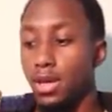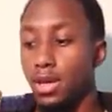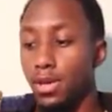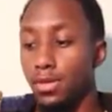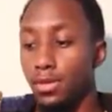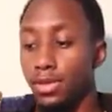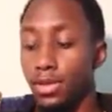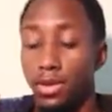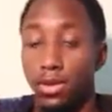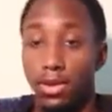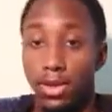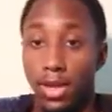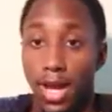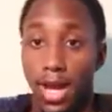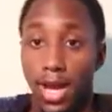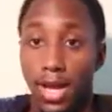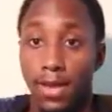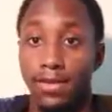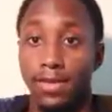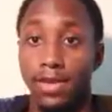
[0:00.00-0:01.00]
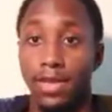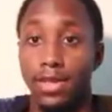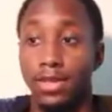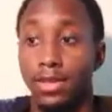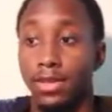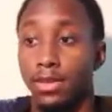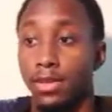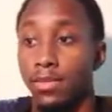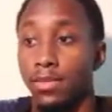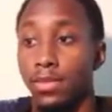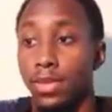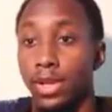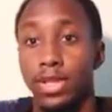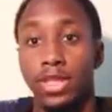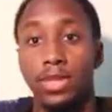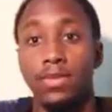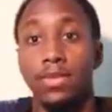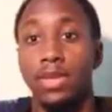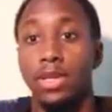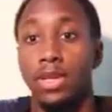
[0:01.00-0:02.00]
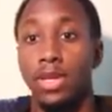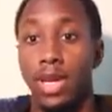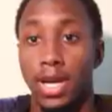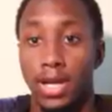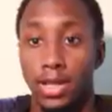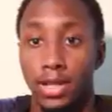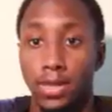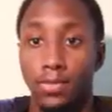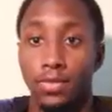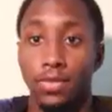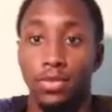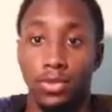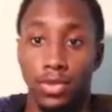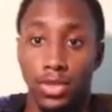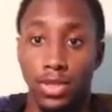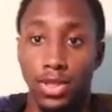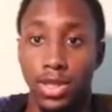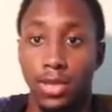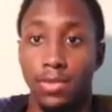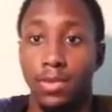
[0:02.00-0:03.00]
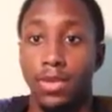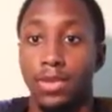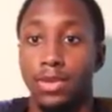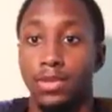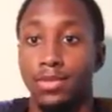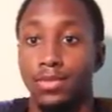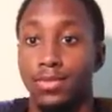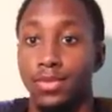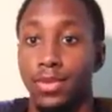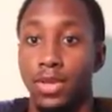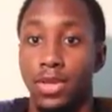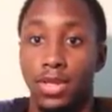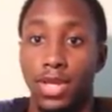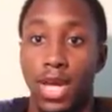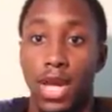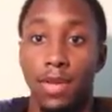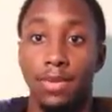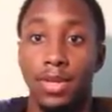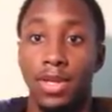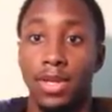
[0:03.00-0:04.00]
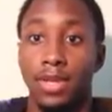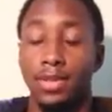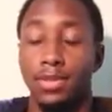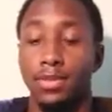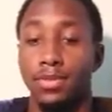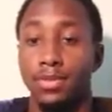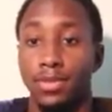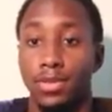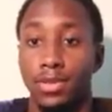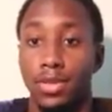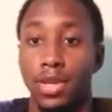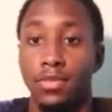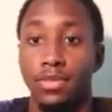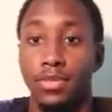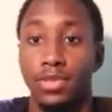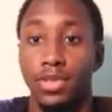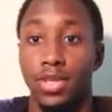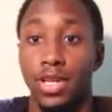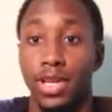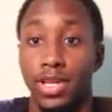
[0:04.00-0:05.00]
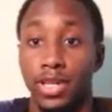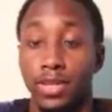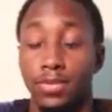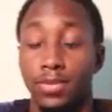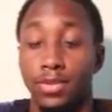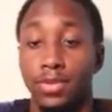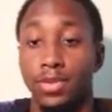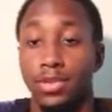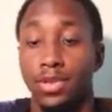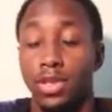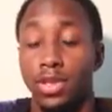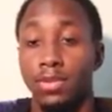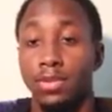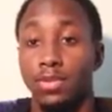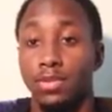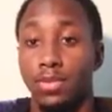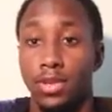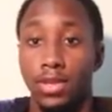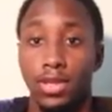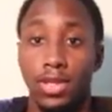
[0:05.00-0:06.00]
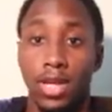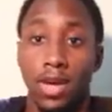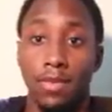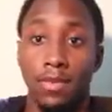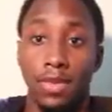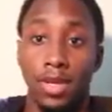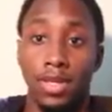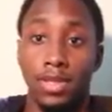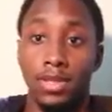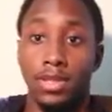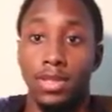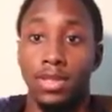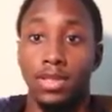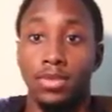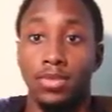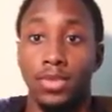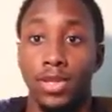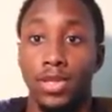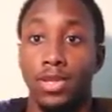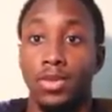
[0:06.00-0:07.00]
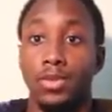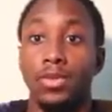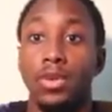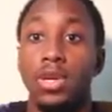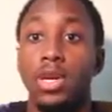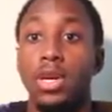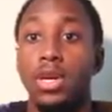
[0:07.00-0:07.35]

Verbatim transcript: still alive and he's still blessing me to catch up on sleep because one of the top things during summer is to catch up on sleep. It's one of the top biggest things that we do